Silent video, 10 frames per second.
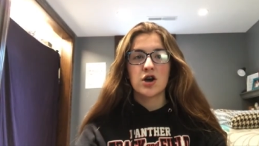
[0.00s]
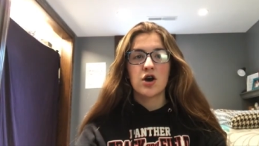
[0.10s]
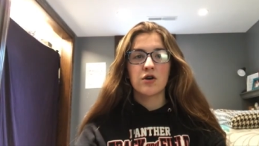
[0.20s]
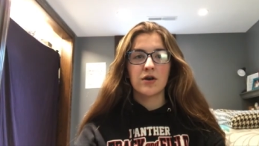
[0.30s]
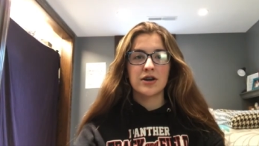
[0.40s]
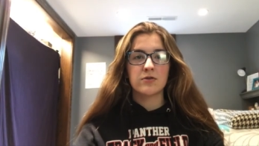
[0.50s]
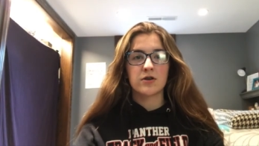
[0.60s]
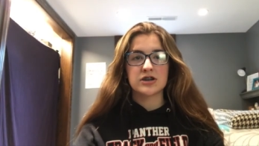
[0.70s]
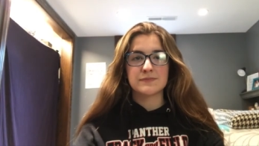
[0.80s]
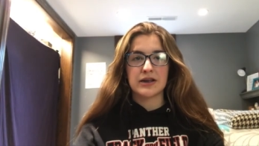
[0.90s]
According to
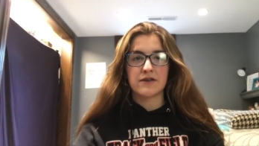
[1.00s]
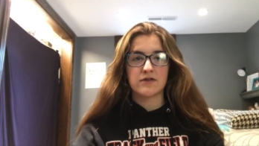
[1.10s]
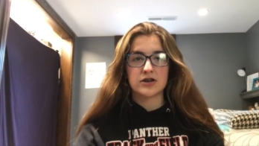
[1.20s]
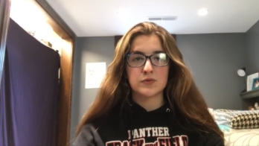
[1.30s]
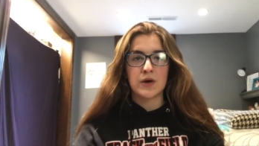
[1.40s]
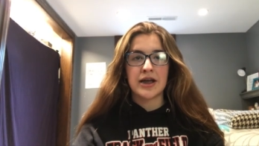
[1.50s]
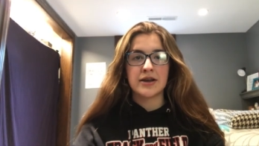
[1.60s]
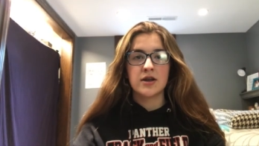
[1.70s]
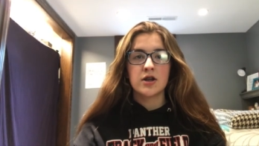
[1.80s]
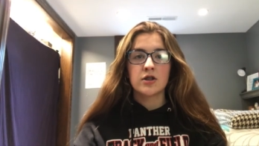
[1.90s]
orders by Governor DeWine,
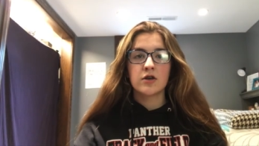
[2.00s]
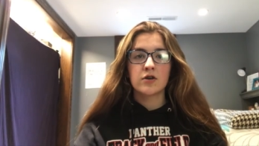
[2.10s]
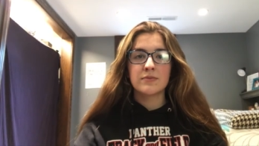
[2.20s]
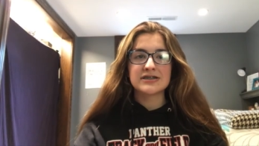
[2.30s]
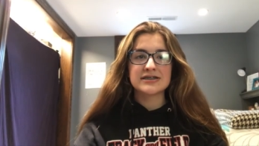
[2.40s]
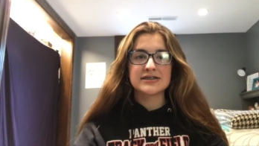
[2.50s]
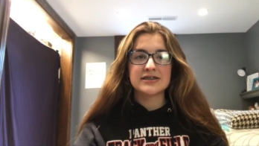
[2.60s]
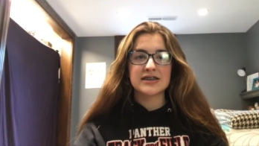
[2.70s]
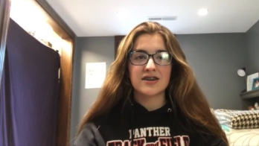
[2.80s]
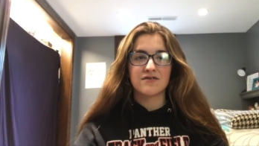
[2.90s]
local businesses
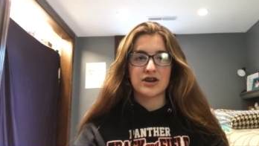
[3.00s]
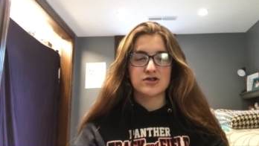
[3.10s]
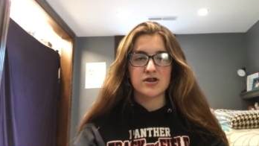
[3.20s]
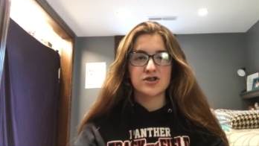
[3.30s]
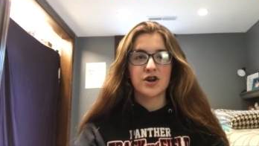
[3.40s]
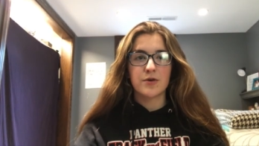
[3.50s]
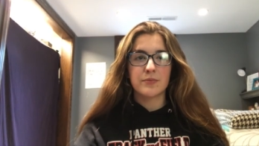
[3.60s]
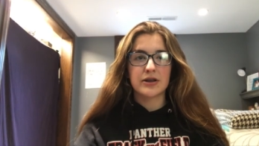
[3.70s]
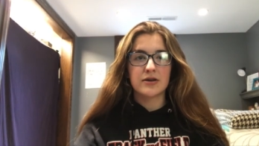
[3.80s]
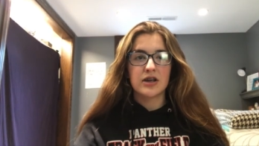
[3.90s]
and restaurants are open.